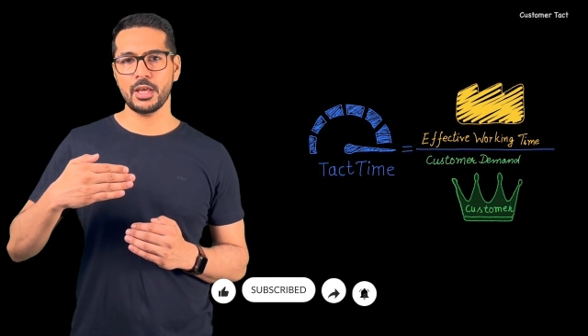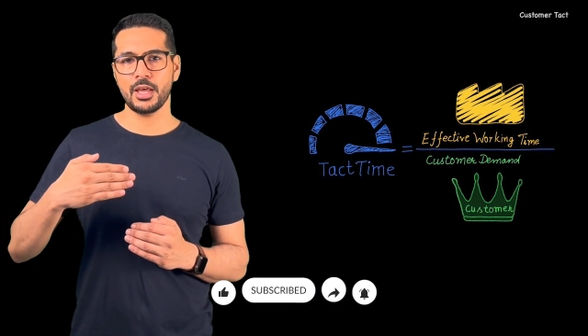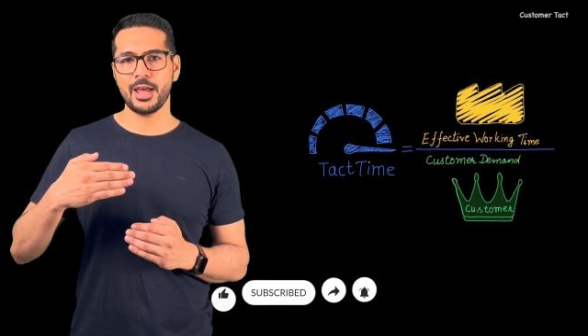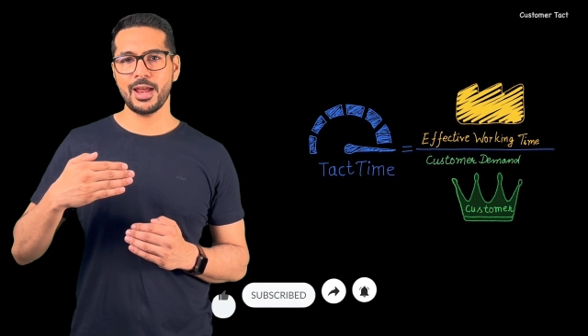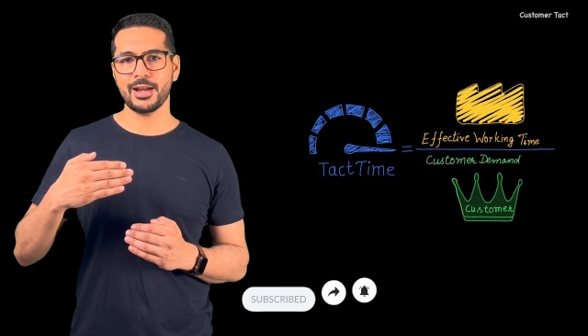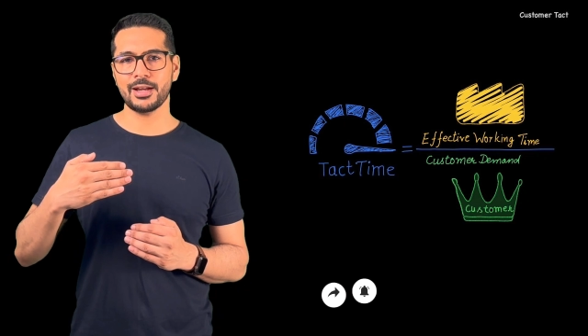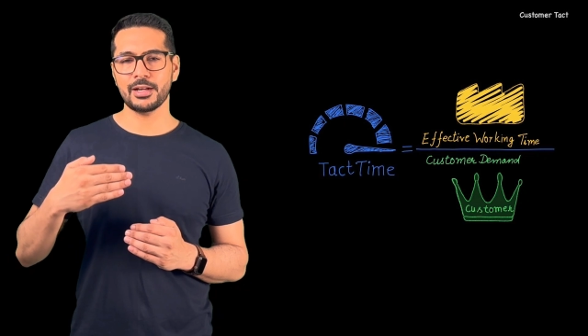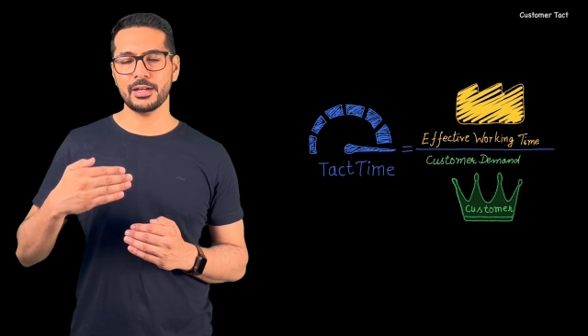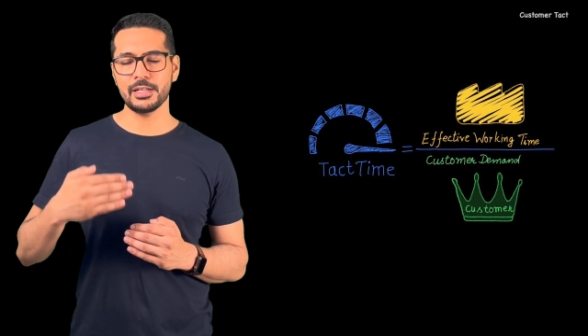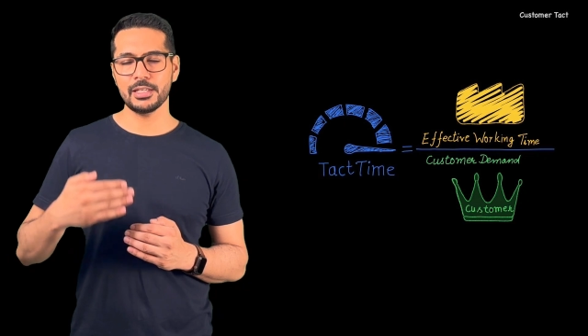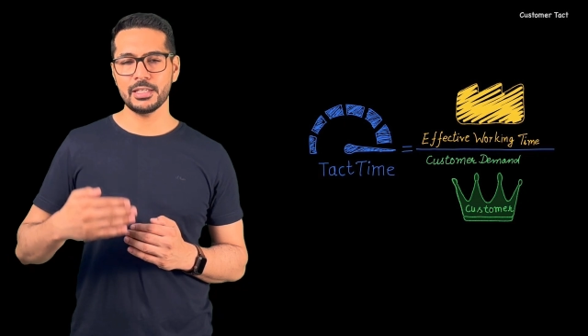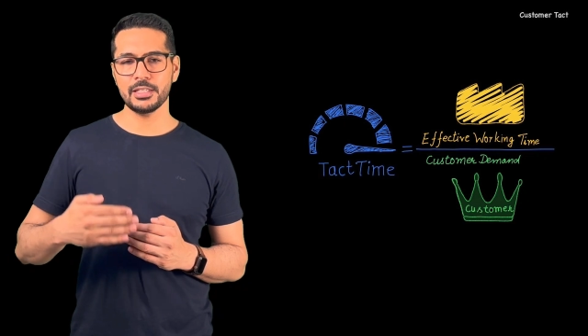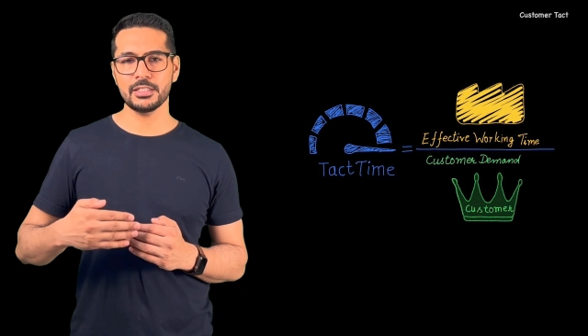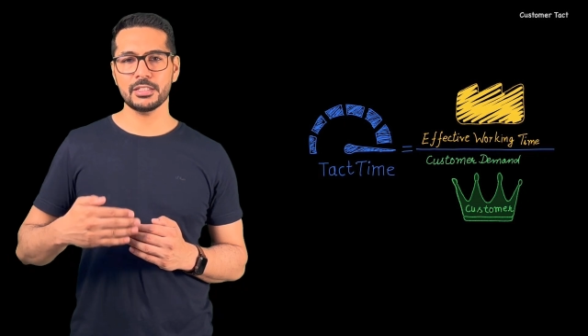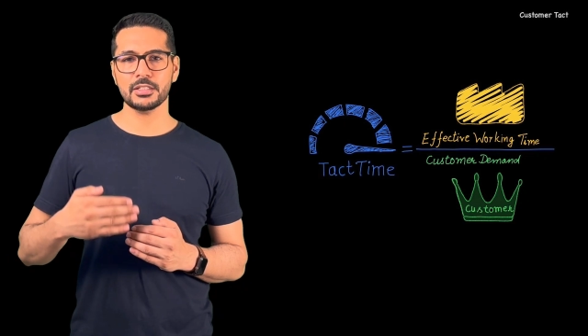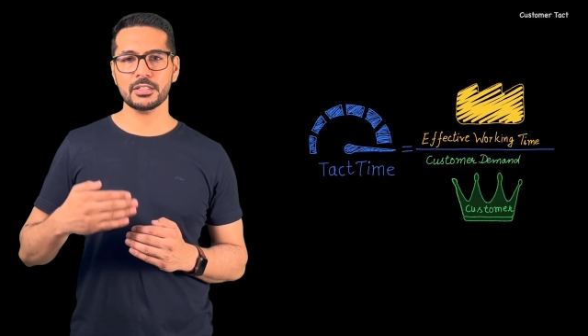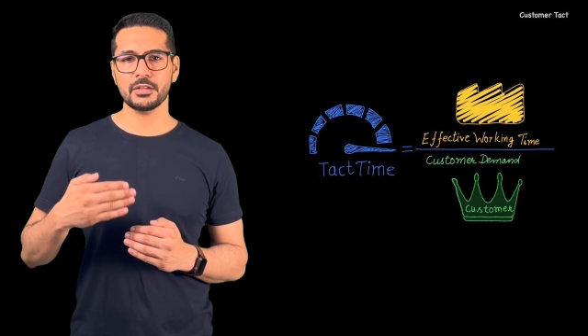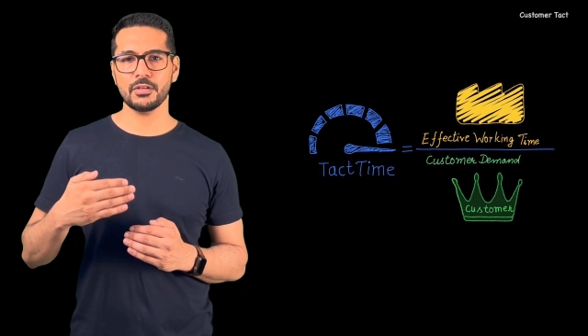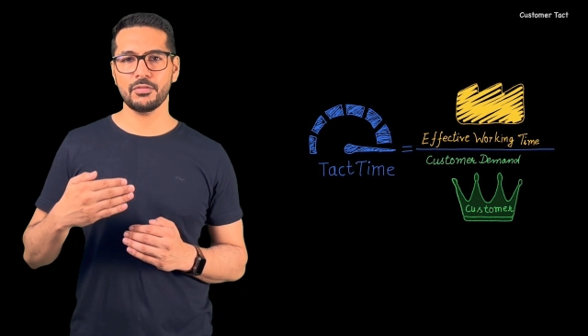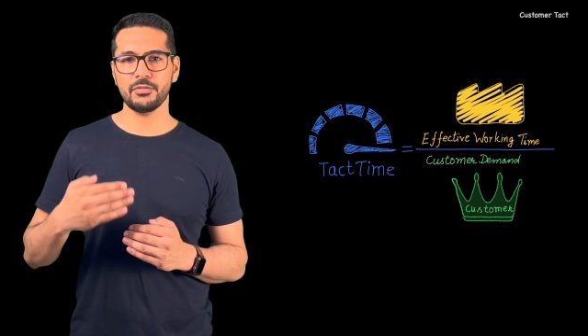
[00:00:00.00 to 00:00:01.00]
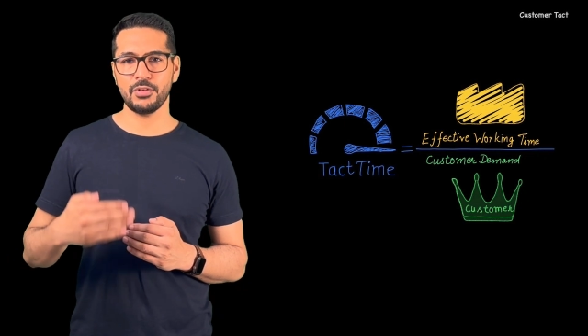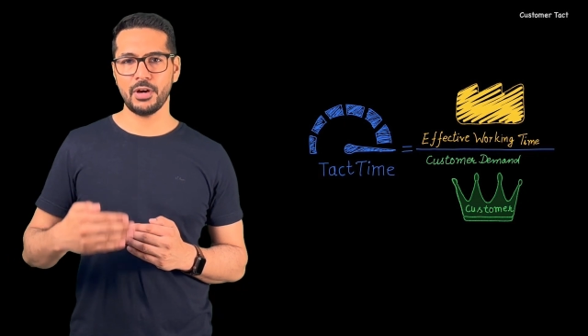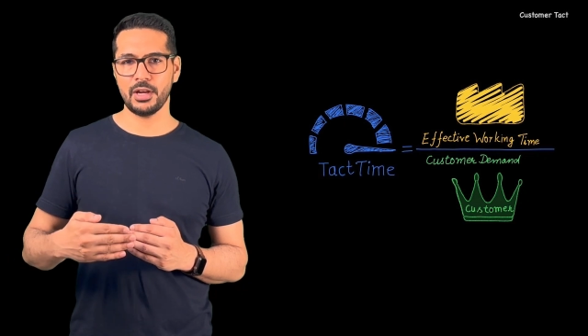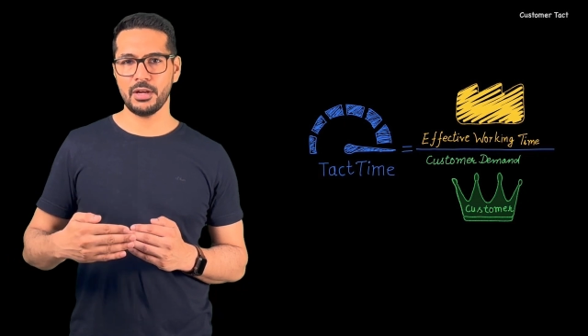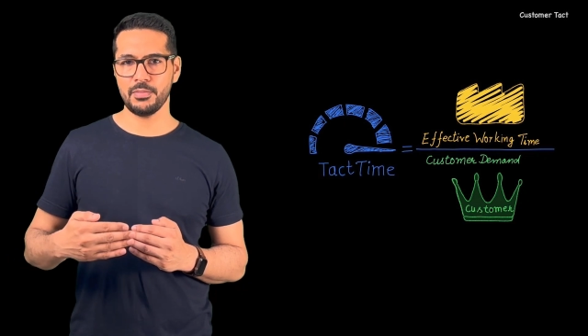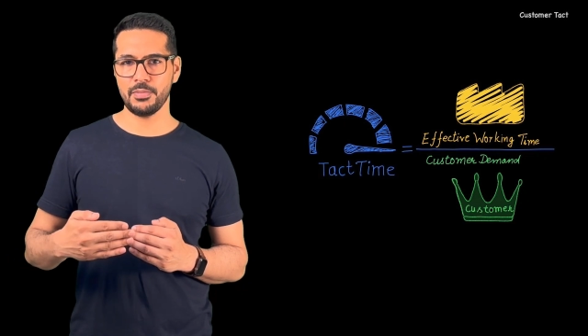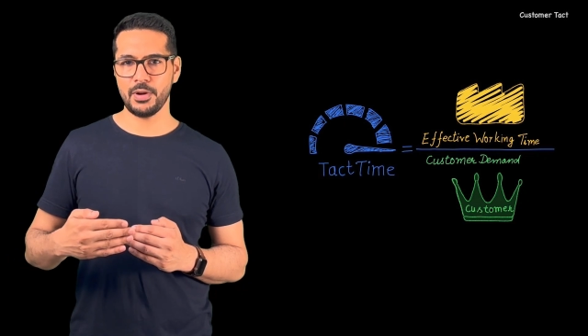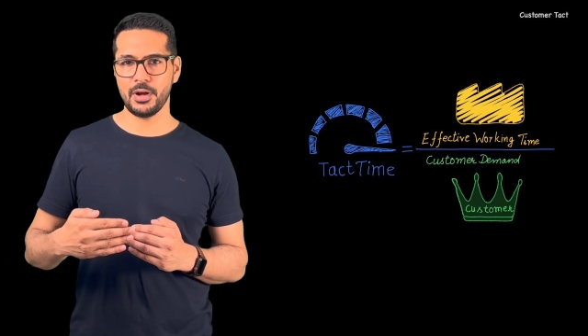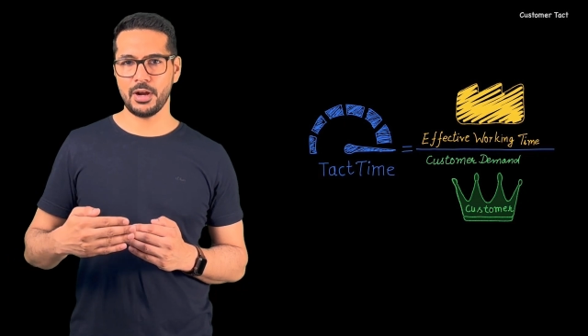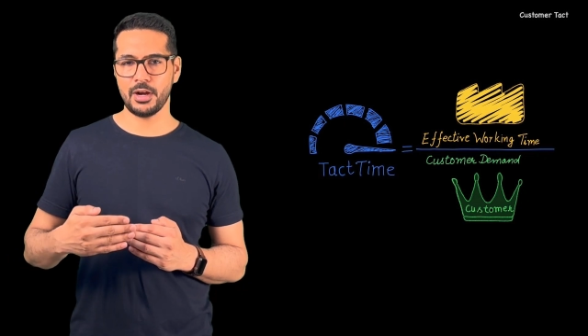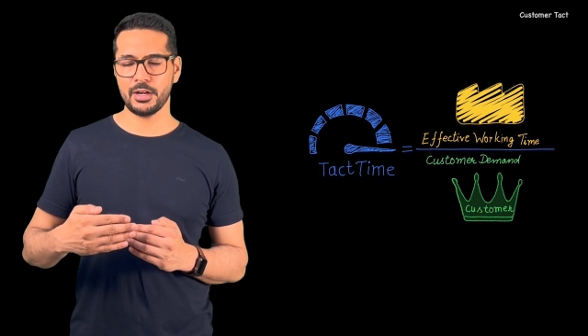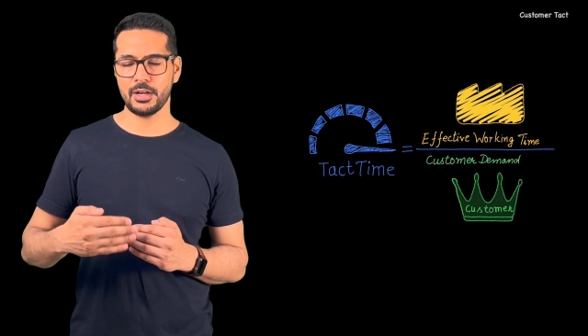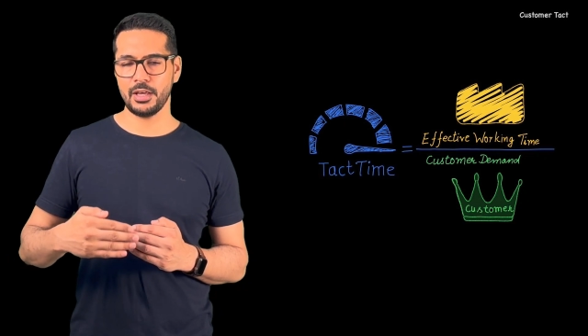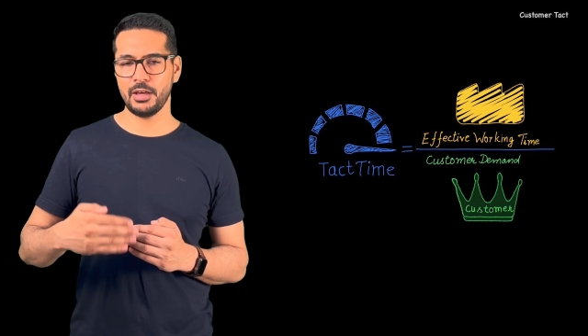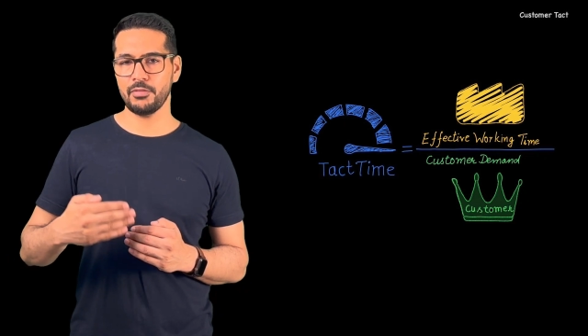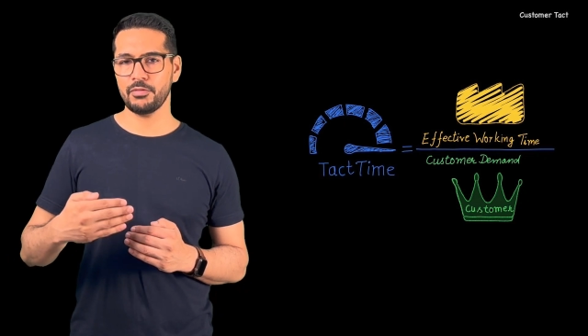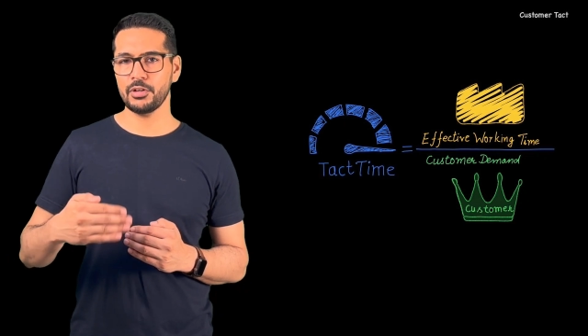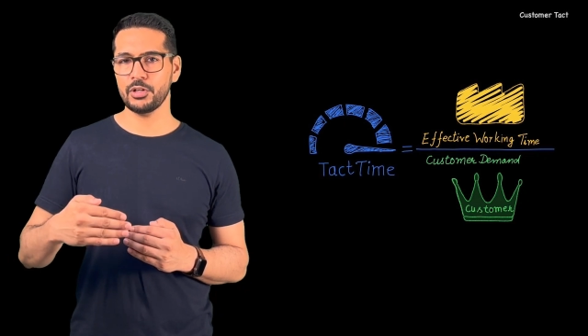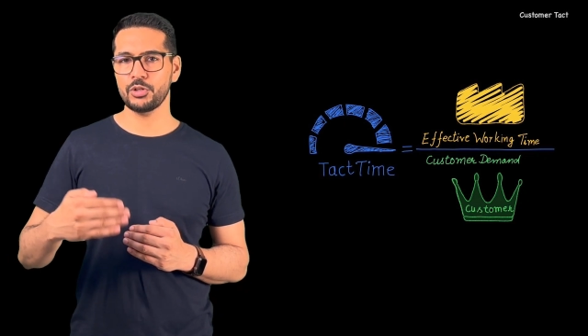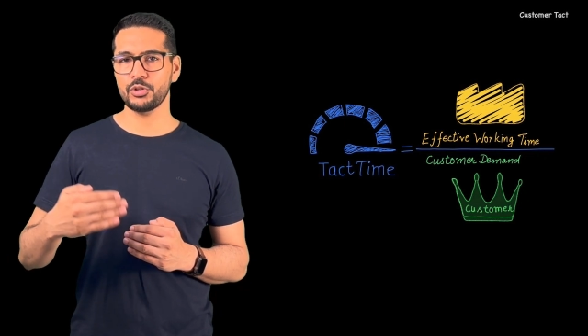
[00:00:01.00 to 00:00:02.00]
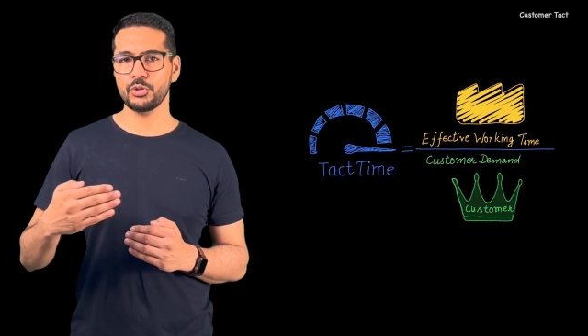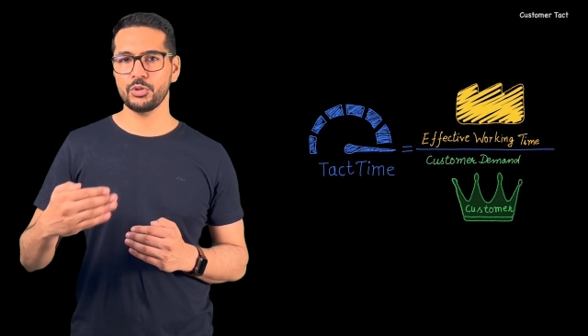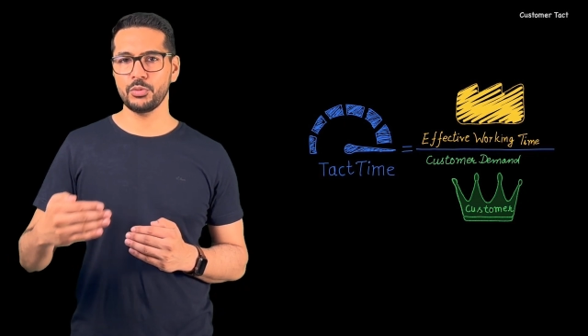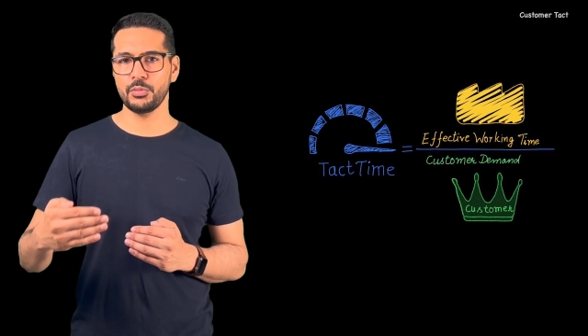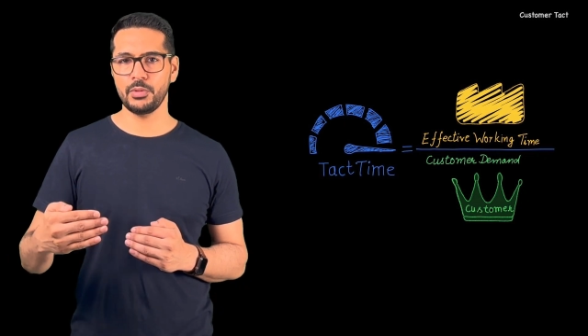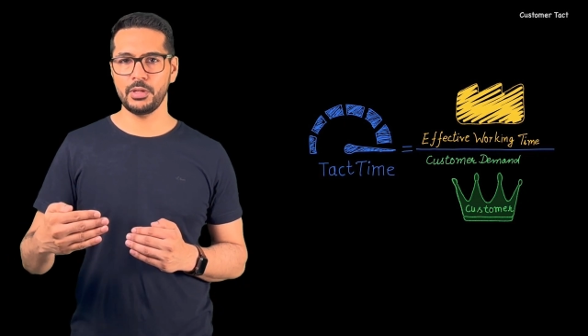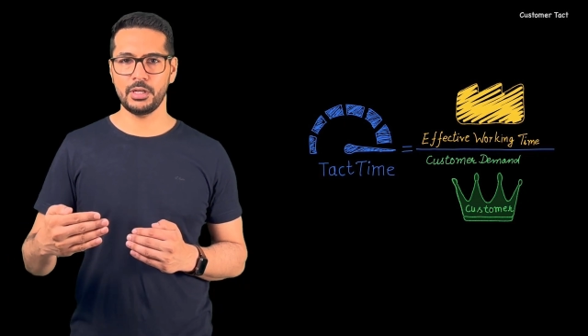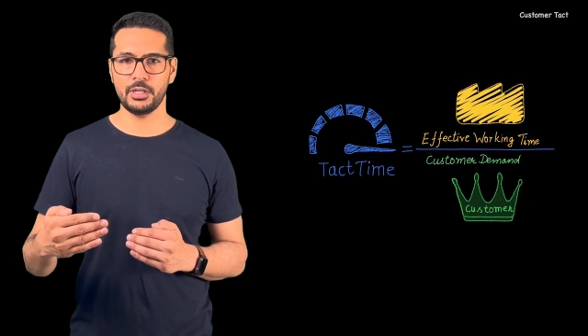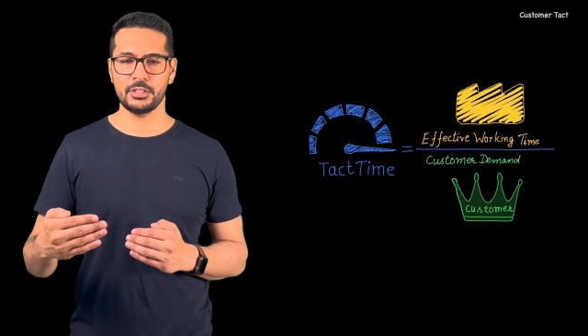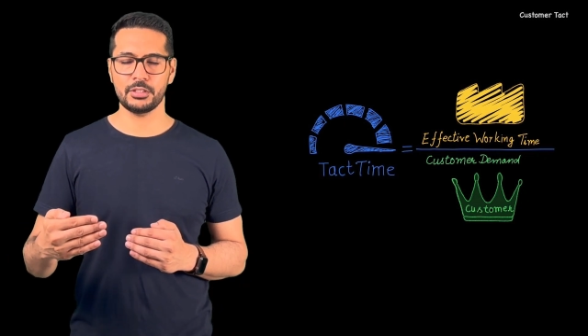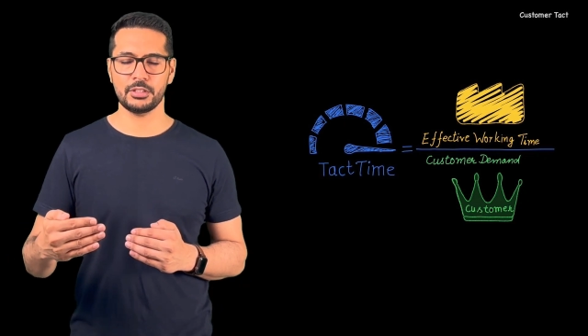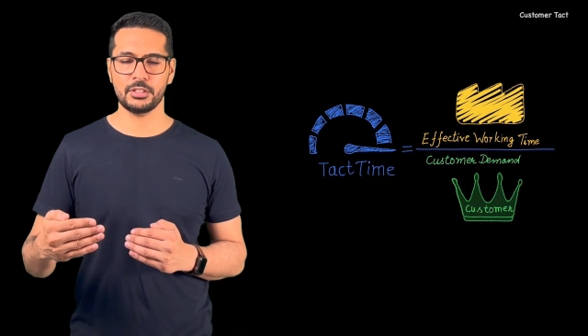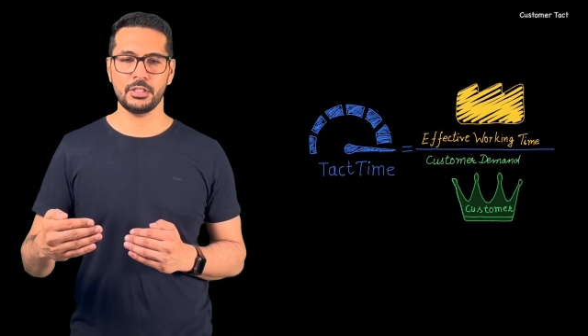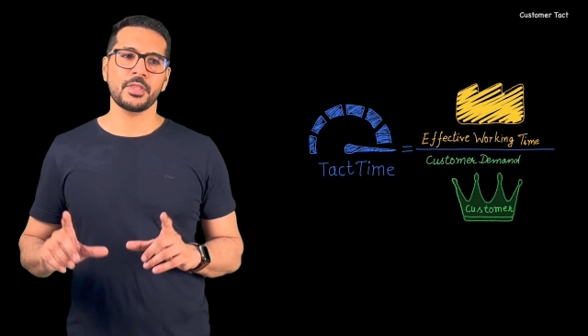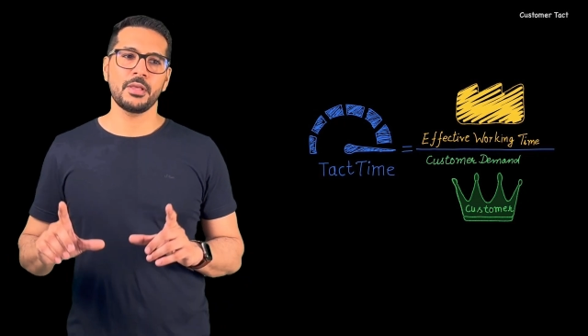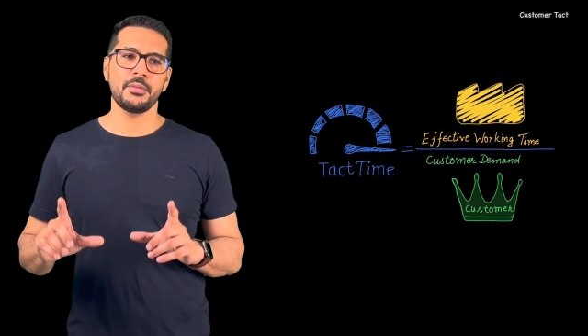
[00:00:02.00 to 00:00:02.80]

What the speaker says: at least one part every 2 minutes.